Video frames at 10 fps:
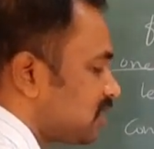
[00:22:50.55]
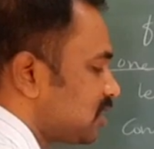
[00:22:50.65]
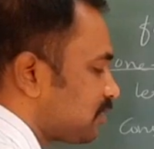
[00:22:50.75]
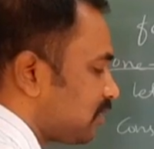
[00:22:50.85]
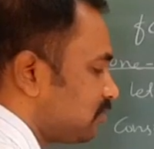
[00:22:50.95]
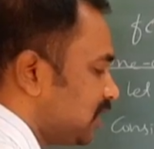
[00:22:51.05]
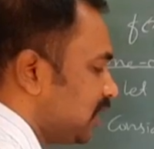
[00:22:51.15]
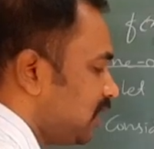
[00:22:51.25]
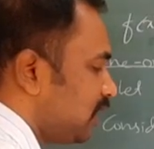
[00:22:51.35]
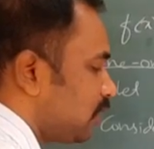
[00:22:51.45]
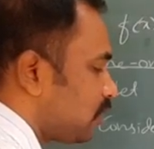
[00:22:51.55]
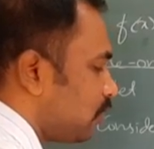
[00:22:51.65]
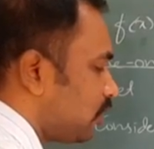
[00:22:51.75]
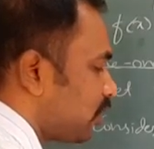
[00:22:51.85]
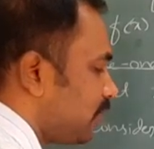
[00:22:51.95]
This is from the
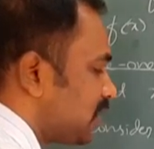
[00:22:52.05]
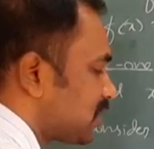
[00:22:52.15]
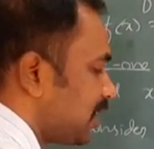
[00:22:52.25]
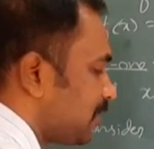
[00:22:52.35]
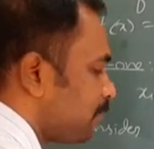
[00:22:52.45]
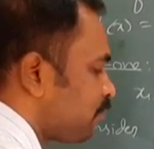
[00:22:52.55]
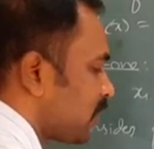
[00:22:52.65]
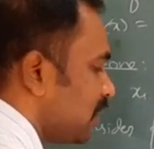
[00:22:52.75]
codomain set